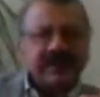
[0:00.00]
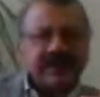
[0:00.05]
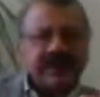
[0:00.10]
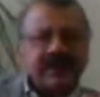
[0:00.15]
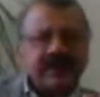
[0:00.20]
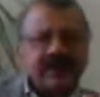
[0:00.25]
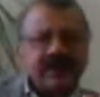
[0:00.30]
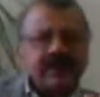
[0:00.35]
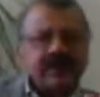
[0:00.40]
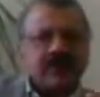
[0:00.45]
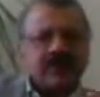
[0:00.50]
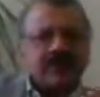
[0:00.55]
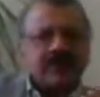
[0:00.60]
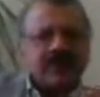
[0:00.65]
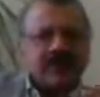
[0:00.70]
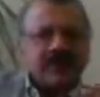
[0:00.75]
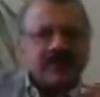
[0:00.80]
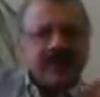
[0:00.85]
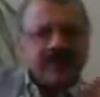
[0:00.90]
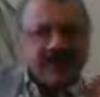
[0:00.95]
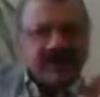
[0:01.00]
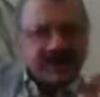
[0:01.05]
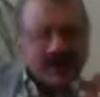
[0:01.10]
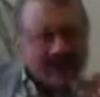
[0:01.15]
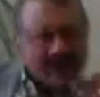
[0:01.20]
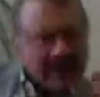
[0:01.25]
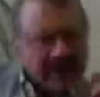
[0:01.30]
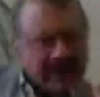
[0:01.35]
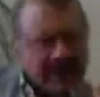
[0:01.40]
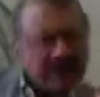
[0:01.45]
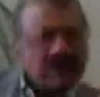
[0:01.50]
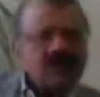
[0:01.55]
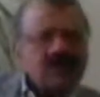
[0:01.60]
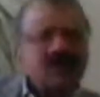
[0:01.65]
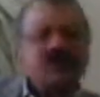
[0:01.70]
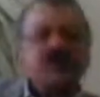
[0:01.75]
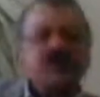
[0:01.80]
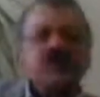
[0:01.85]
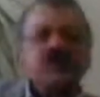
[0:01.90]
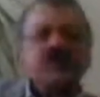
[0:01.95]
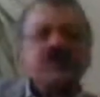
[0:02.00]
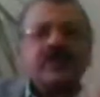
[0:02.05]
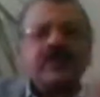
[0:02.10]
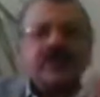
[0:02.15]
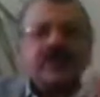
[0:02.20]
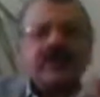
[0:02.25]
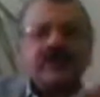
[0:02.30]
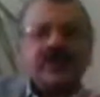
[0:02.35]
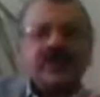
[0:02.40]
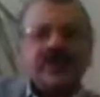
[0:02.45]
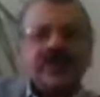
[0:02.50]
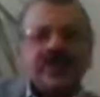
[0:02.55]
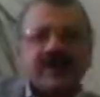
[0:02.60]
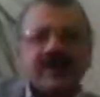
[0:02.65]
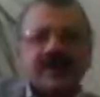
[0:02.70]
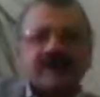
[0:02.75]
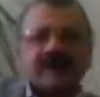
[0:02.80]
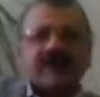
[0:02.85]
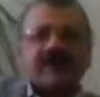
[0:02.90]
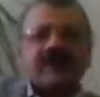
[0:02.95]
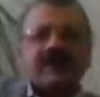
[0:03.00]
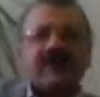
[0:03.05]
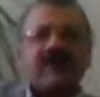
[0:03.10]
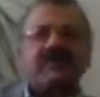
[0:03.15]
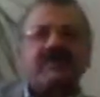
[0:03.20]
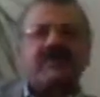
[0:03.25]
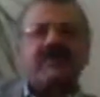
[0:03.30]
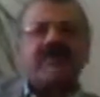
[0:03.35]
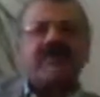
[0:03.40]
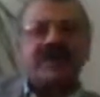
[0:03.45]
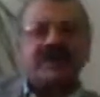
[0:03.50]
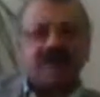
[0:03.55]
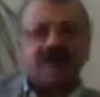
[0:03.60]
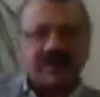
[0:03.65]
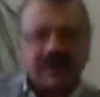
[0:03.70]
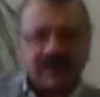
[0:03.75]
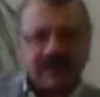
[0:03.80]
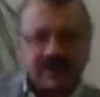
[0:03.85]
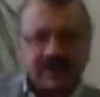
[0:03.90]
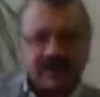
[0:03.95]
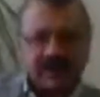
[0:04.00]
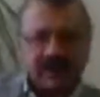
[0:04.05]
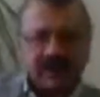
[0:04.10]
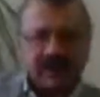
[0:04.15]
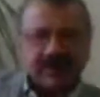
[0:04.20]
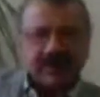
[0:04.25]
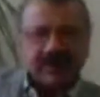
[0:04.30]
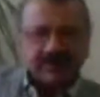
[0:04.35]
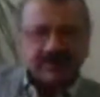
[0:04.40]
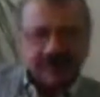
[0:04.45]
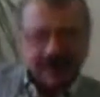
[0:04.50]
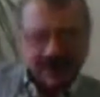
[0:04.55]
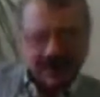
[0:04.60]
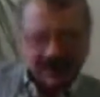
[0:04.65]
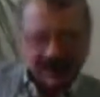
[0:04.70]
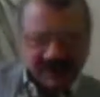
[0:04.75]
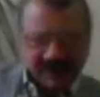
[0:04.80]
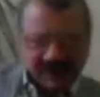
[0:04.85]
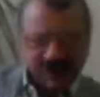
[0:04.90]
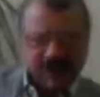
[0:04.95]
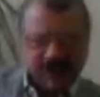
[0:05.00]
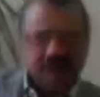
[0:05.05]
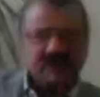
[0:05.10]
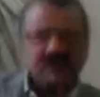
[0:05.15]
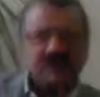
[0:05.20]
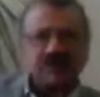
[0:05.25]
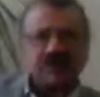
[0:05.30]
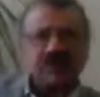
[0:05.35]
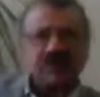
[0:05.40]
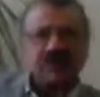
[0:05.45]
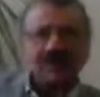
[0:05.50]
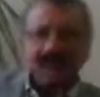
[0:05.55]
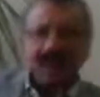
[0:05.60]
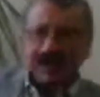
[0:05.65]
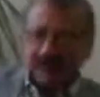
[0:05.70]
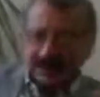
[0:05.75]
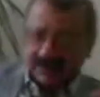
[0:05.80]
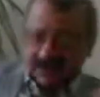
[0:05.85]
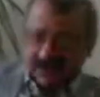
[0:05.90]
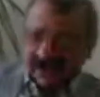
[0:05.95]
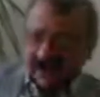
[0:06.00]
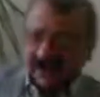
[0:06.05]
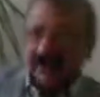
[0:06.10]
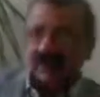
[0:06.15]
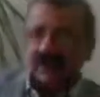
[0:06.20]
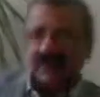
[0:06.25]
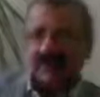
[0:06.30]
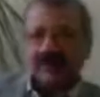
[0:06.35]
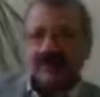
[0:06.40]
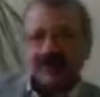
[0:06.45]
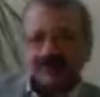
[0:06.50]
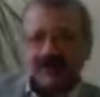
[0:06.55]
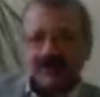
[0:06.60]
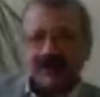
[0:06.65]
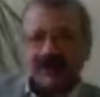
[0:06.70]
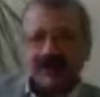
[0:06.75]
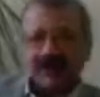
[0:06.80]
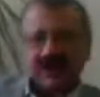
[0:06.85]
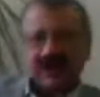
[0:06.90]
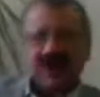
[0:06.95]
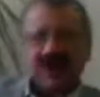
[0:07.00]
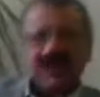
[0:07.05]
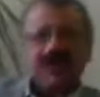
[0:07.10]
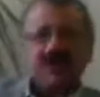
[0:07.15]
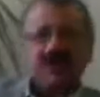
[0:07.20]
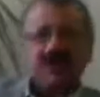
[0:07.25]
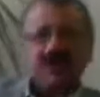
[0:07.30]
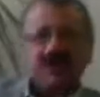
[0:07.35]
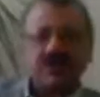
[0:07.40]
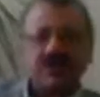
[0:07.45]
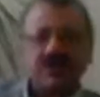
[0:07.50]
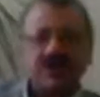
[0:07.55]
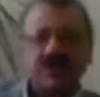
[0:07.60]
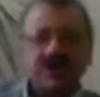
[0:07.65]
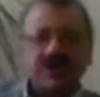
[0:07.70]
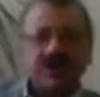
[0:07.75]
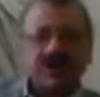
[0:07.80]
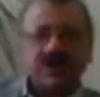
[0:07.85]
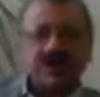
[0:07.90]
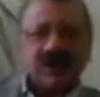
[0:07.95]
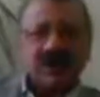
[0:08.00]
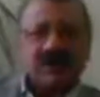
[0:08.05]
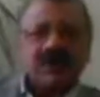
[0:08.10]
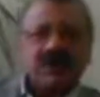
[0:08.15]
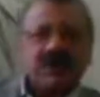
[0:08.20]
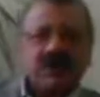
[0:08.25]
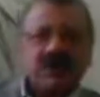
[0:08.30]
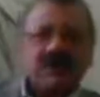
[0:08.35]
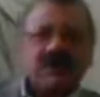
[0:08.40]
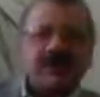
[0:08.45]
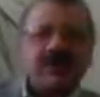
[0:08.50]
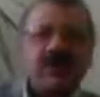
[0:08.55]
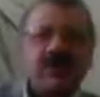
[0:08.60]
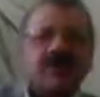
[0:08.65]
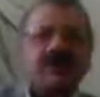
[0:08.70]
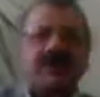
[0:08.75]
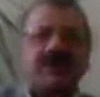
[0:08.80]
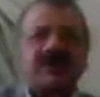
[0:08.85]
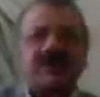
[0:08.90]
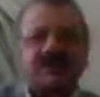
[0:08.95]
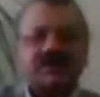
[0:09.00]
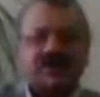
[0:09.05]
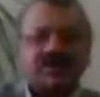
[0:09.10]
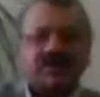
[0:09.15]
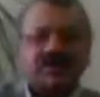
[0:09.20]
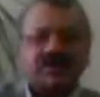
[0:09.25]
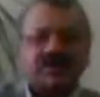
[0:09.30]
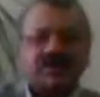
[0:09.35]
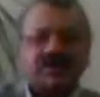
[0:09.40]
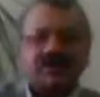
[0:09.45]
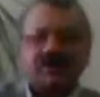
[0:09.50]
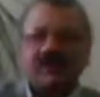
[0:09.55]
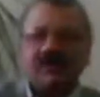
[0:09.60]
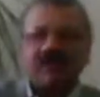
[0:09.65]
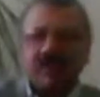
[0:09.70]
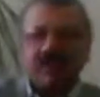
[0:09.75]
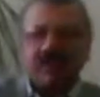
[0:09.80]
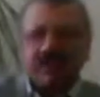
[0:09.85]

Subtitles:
whenever you try to develop it for the developed countries market, as multinationals do, and as some Indian companies are trying to do, you have all these problems of,